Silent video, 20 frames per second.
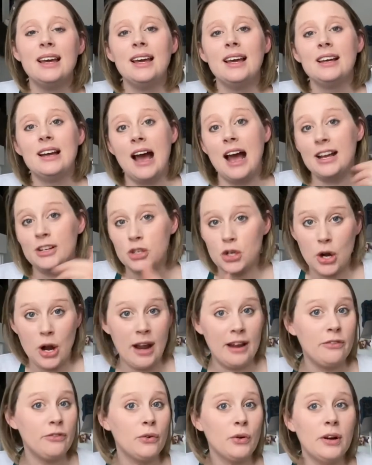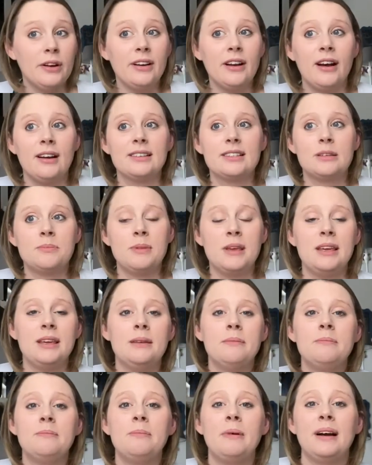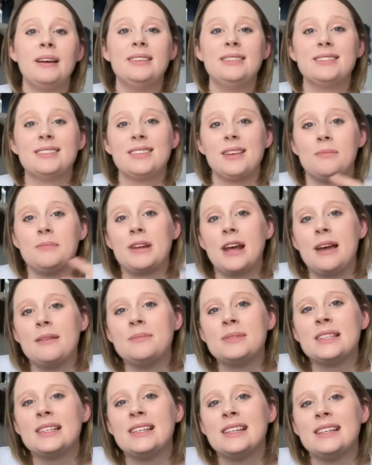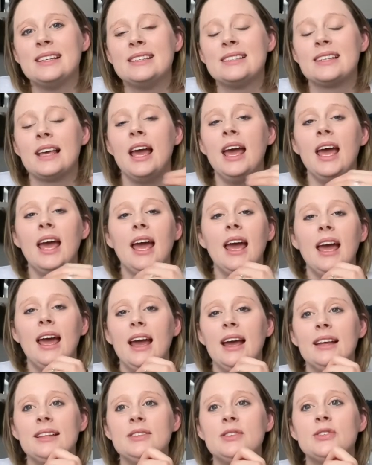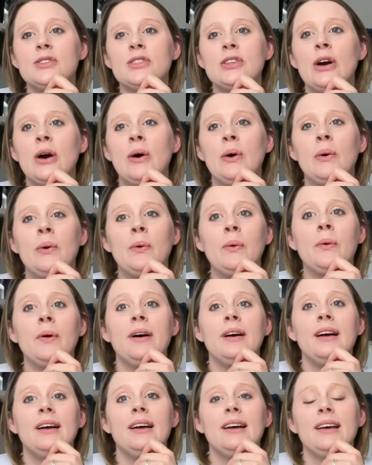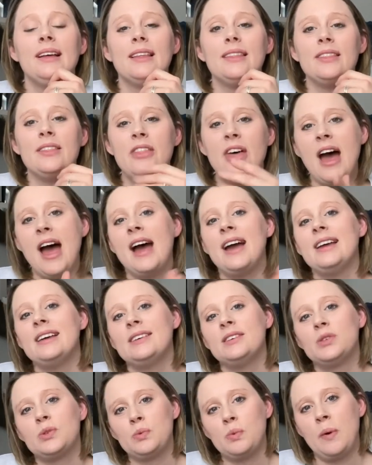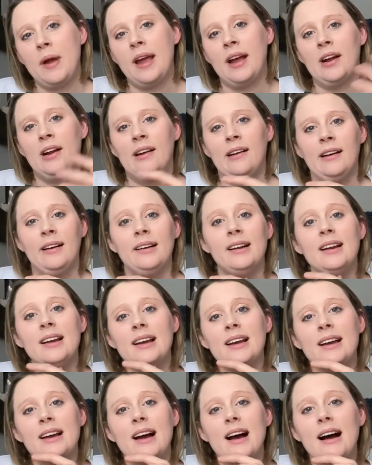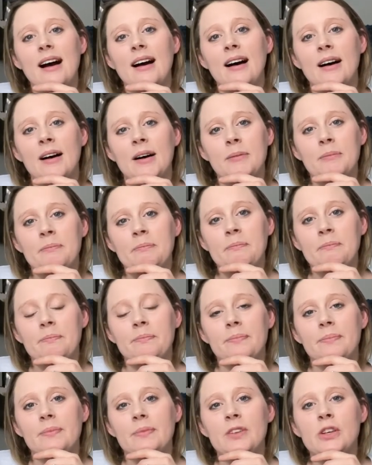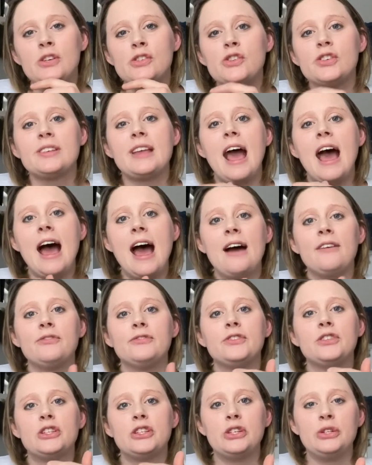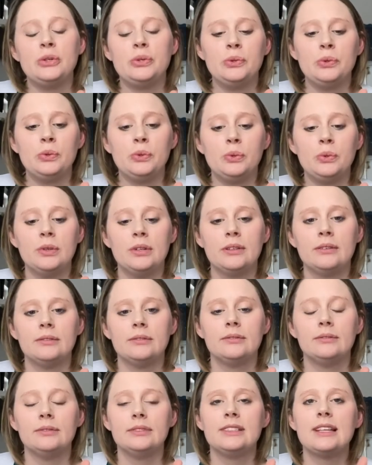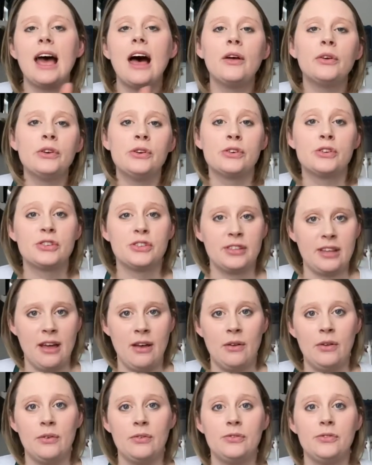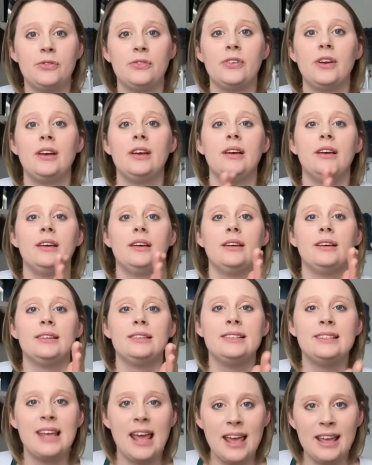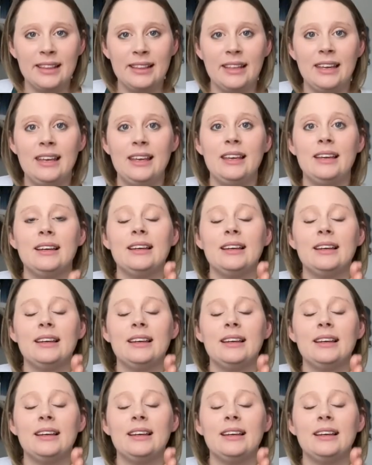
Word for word: I try for it not to be, but sometimes it is. And so that is where um, you just have to tell yourself daily,